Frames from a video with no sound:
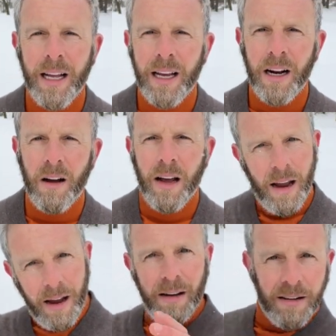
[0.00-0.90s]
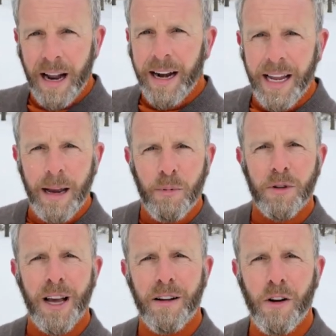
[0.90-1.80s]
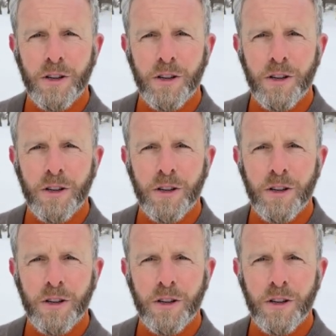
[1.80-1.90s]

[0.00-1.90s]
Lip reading: You know, 98% of our